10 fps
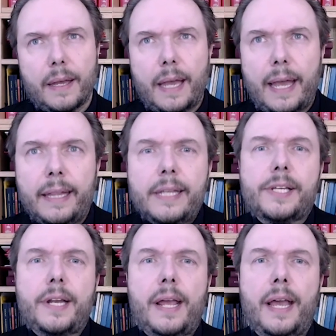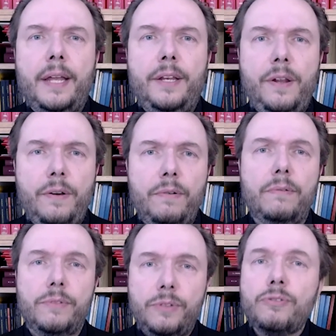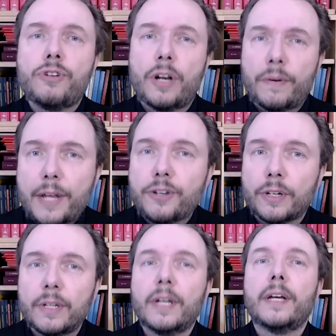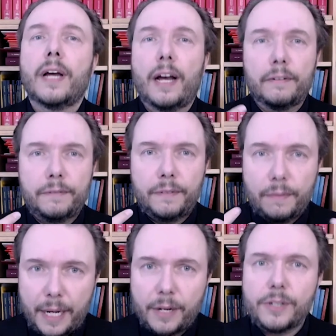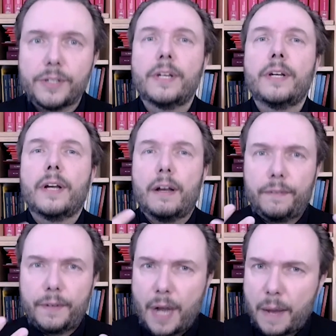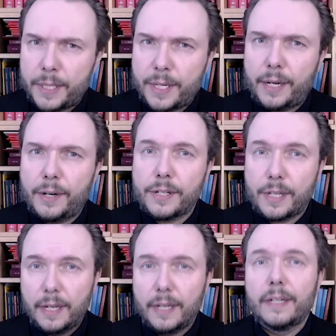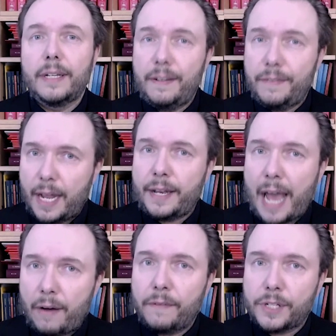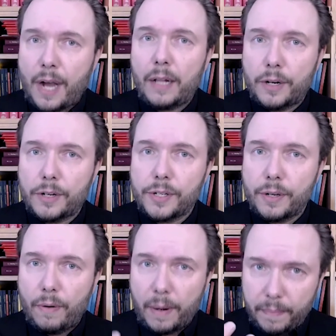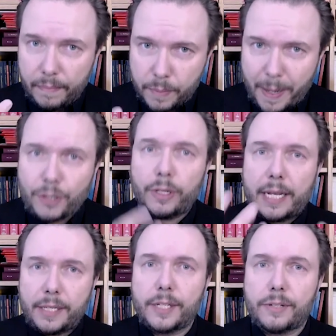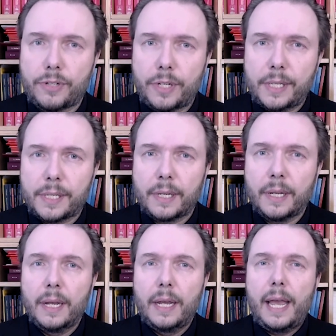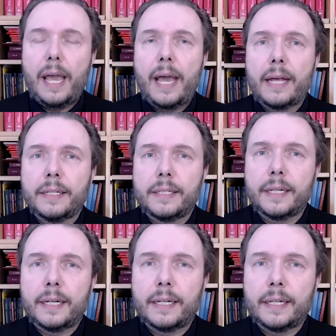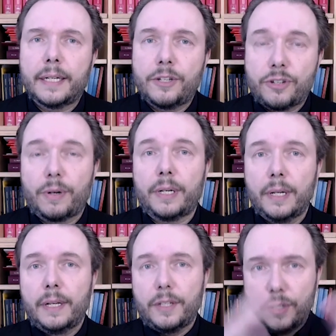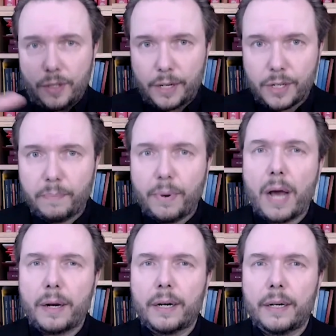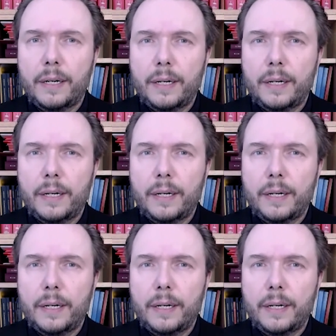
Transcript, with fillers: eliciting a new new generation of readers, of commentators, even now of scholars who are specializing in Solzhenitsyn. And uh, in short, there's a broader